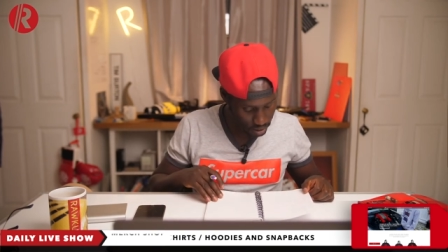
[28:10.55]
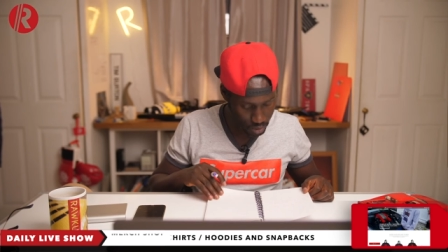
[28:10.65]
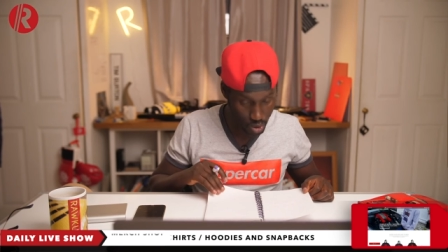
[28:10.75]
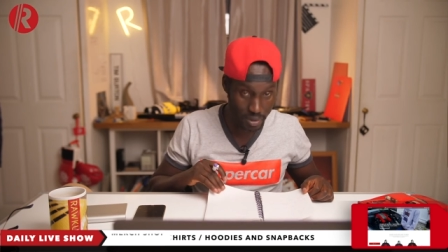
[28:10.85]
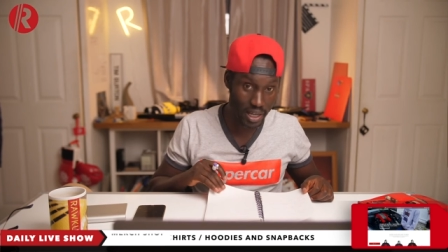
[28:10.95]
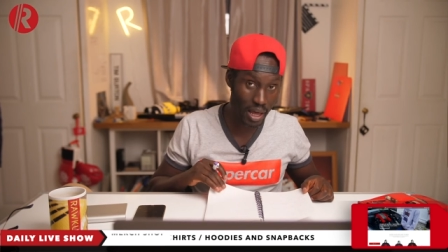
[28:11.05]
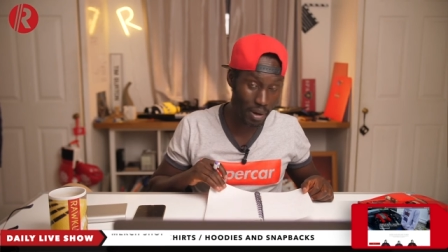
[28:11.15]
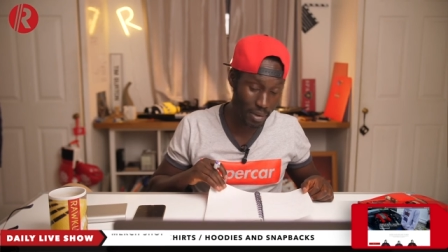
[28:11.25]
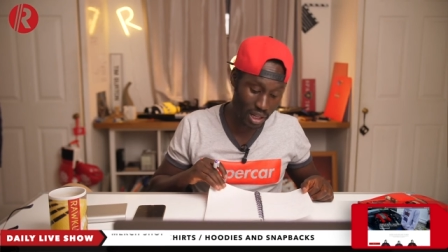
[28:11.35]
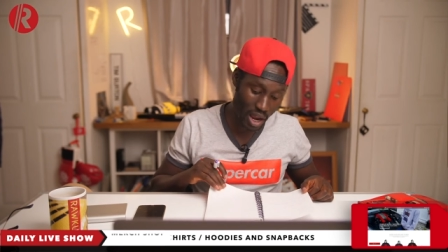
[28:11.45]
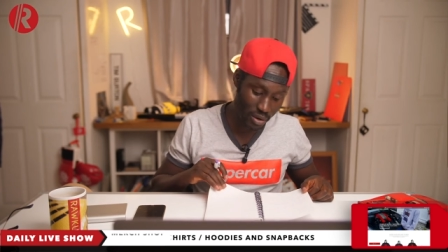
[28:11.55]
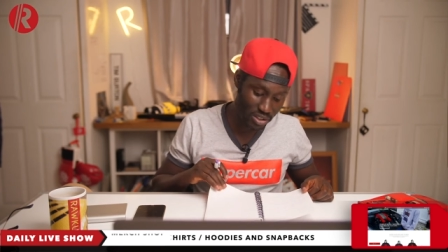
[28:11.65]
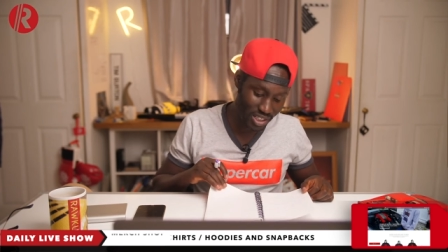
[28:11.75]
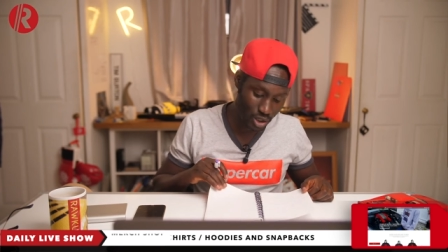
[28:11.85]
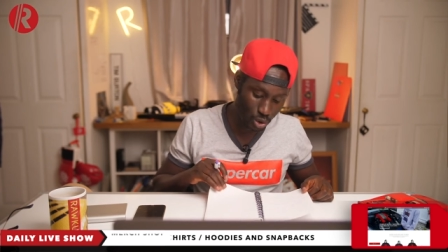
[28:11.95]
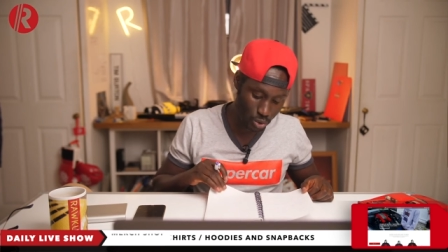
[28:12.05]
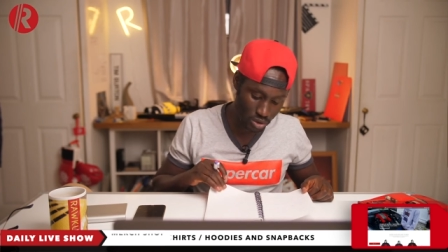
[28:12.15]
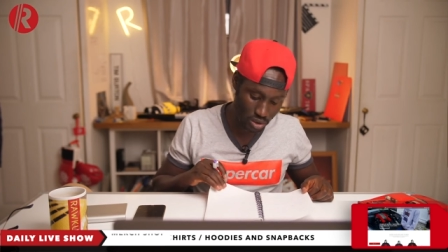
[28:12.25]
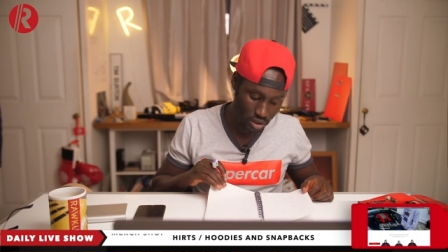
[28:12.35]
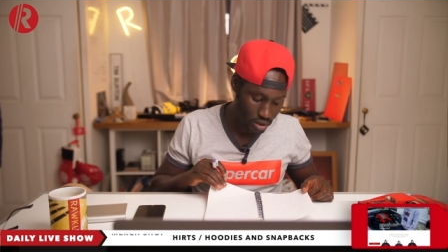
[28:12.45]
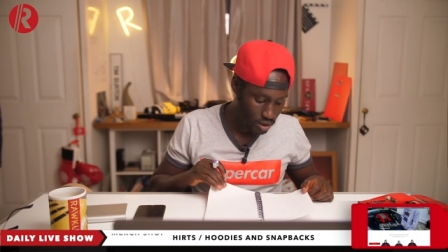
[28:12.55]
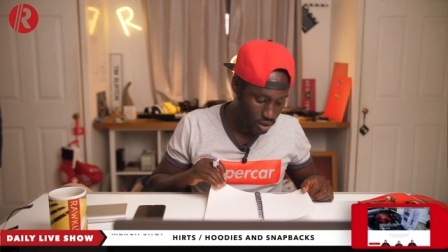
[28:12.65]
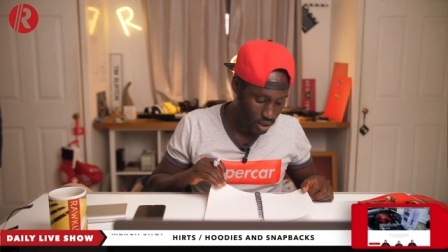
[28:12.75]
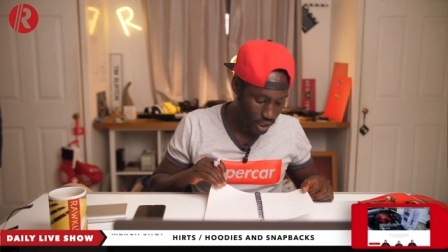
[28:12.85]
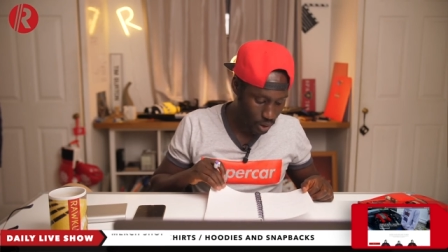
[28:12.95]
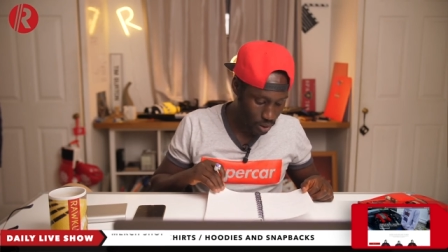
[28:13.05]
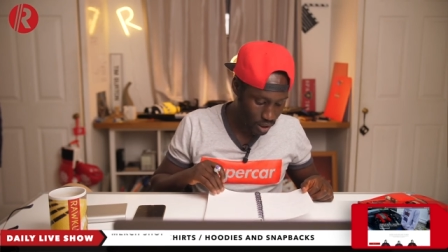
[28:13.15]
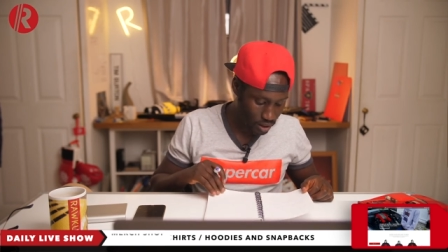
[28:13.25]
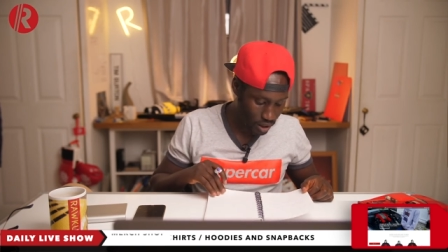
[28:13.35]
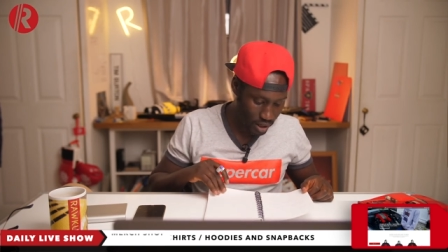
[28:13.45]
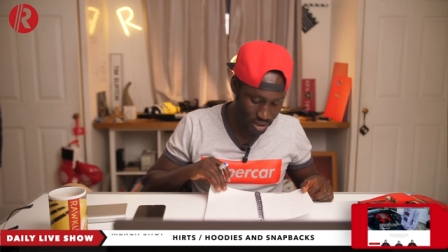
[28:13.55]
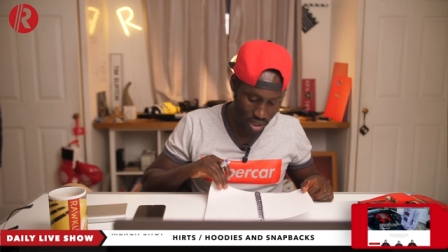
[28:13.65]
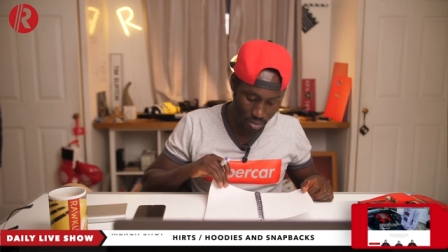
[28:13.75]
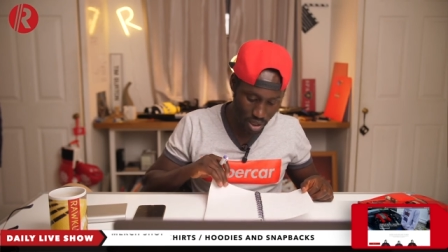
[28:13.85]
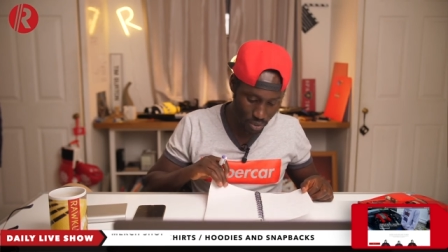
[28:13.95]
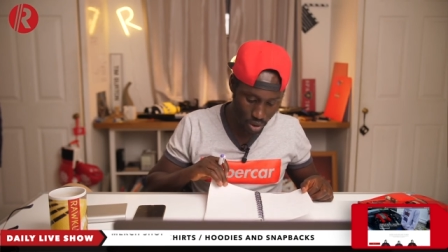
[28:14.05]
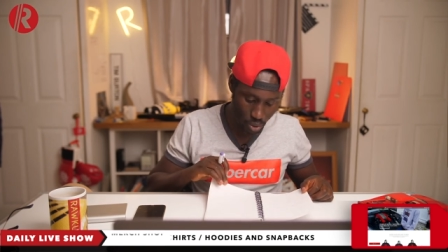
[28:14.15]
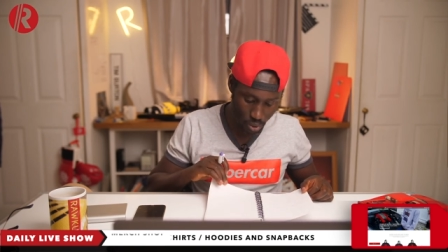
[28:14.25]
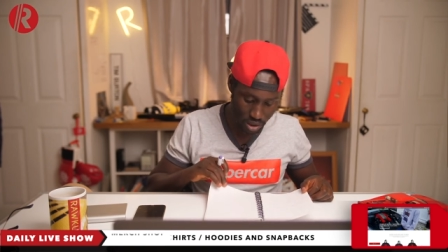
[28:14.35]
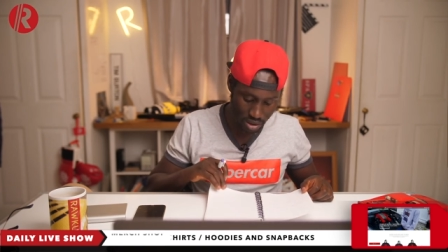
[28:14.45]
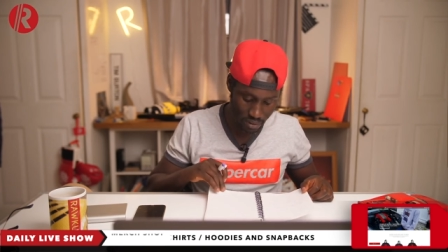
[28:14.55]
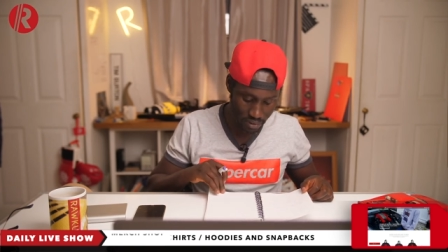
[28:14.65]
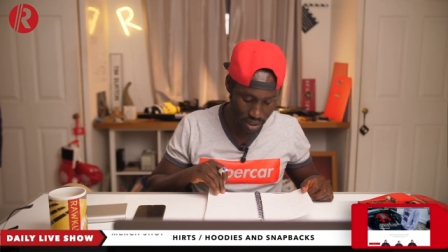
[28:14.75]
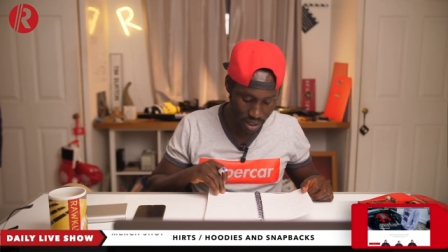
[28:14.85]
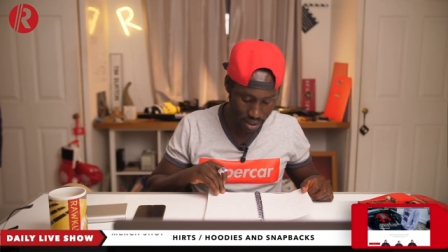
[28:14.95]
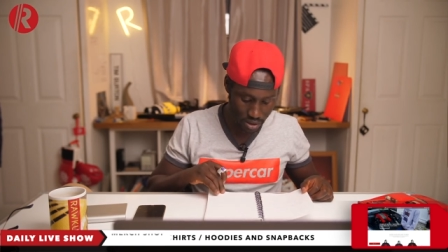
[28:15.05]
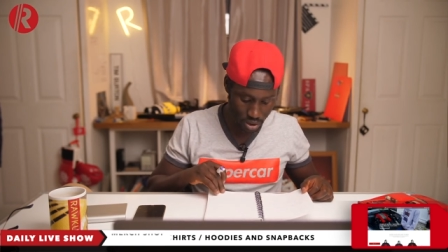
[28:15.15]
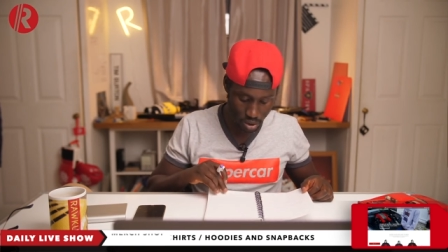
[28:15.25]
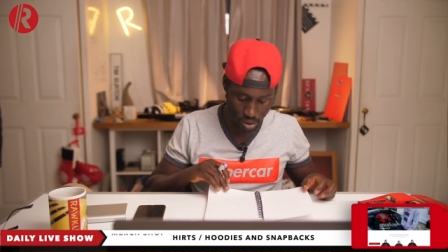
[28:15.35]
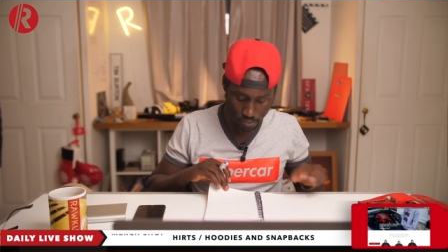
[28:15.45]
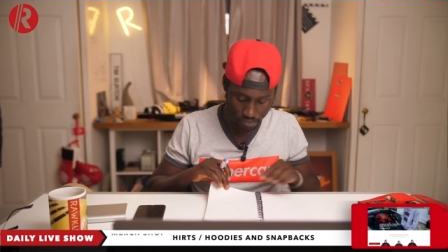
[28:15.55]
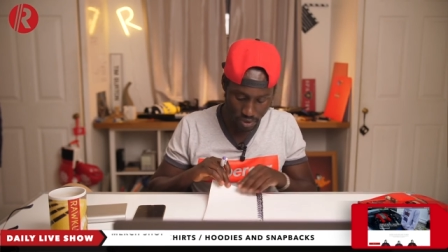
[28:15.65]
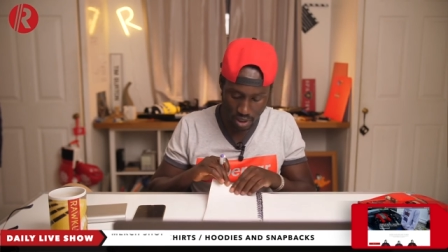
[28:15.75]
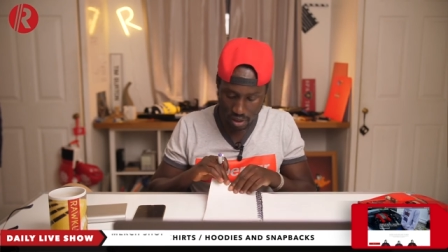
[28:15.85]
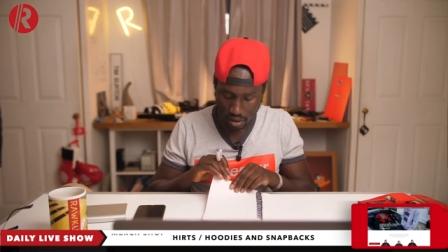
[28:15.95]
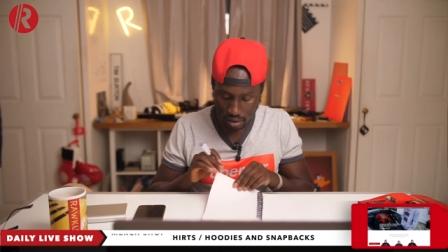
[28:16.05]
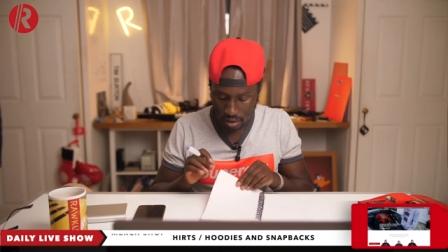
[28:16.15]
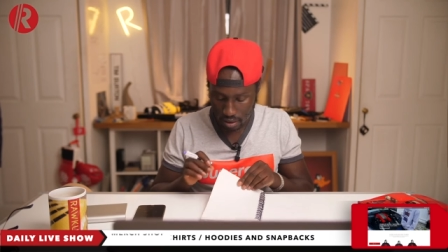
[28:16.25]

we talked about McLaren's issues and all other cars that being recalled and stuff like that. So yeah.